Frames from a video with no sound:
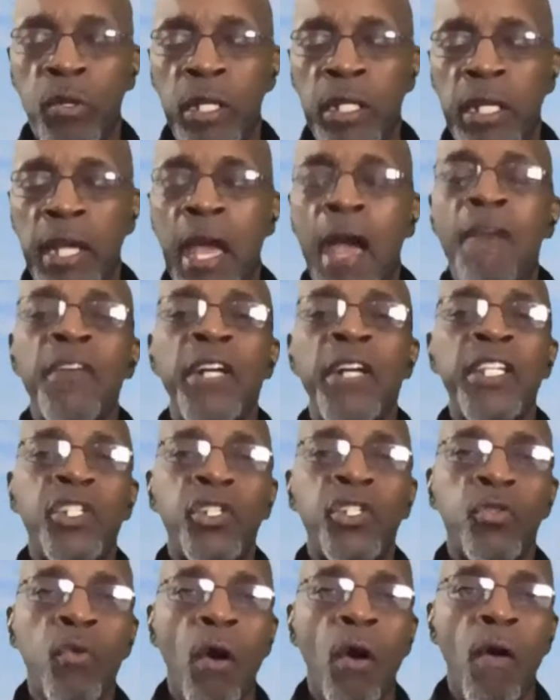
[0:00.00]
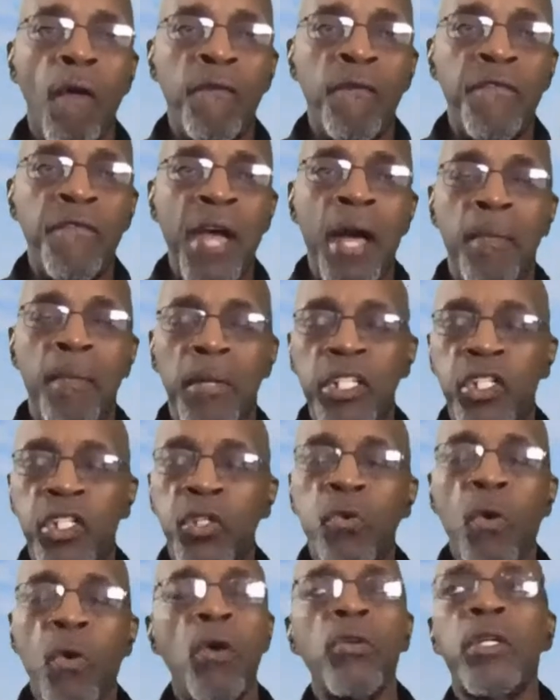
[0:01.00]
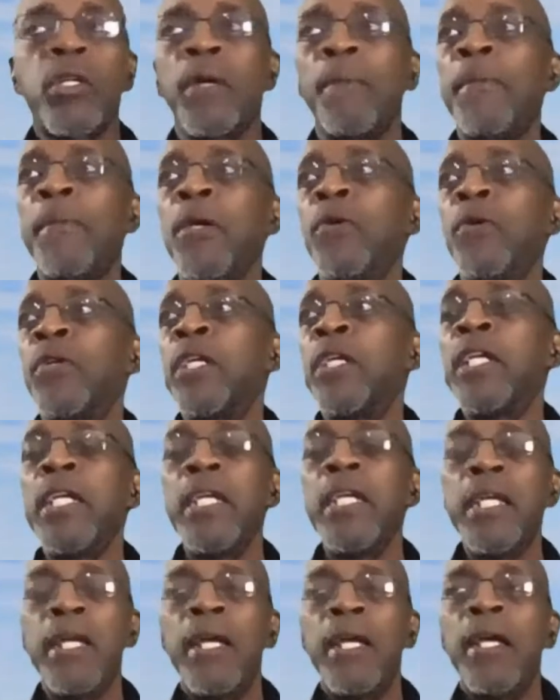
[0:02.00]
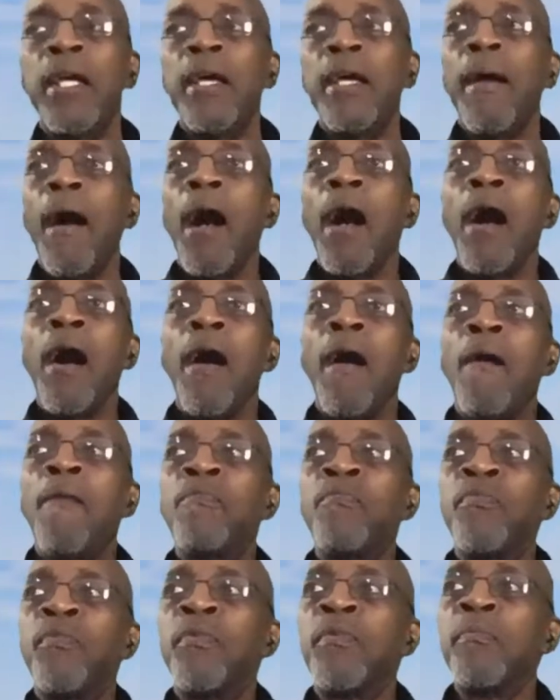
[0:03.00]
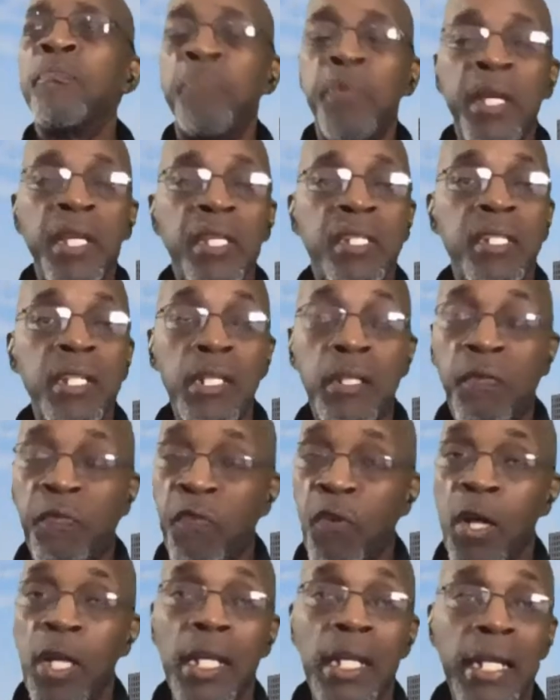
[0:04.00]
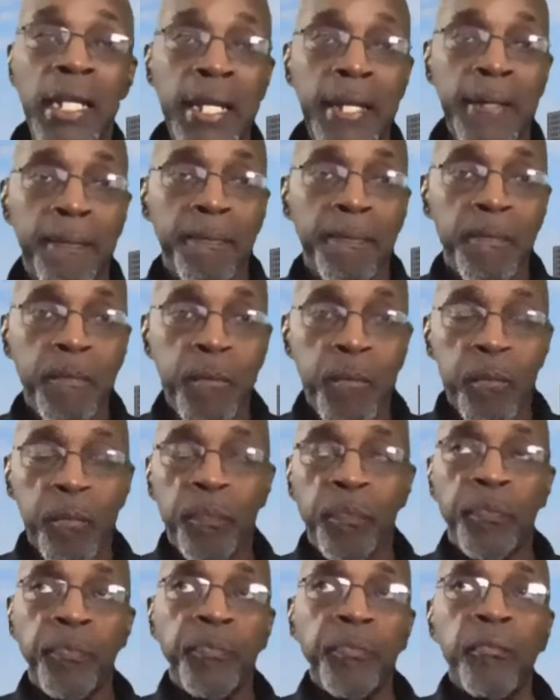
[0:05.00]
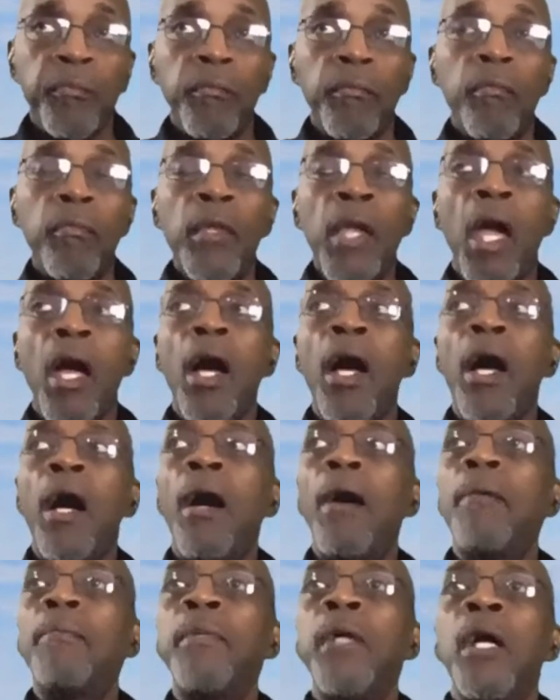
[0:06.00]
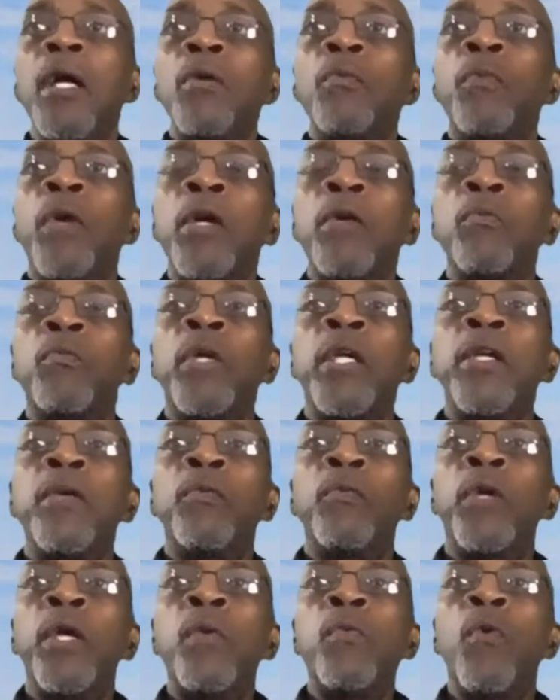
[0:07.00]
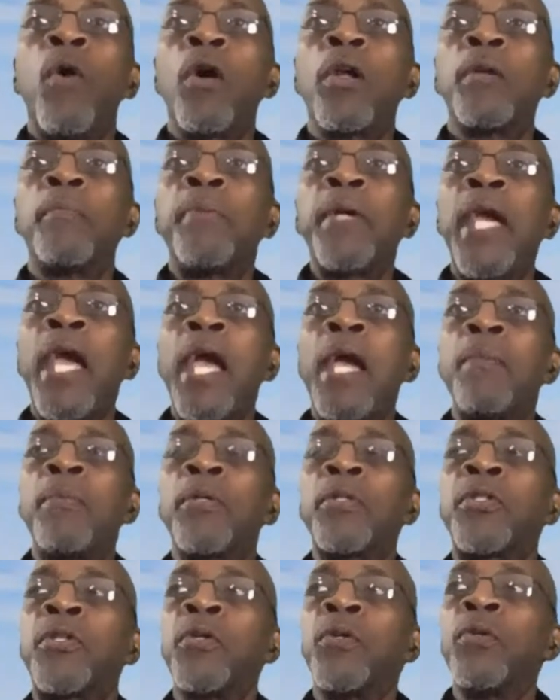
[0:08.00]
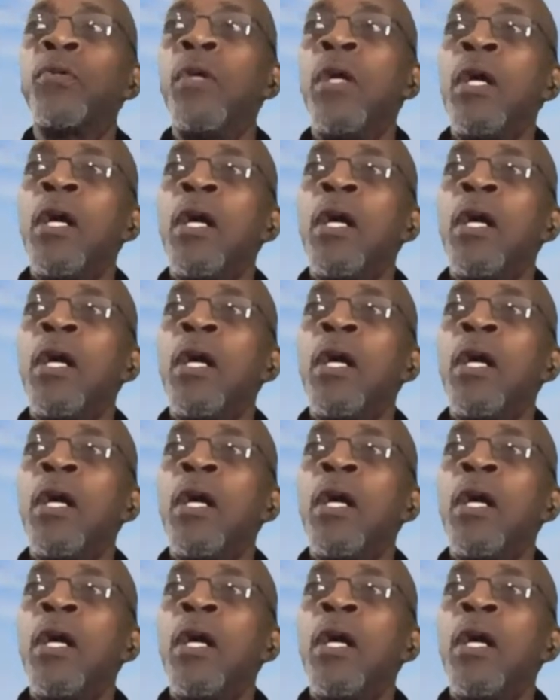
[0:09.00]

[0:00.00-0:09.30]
to have a strong family, strong community, business friendly. We want to be able to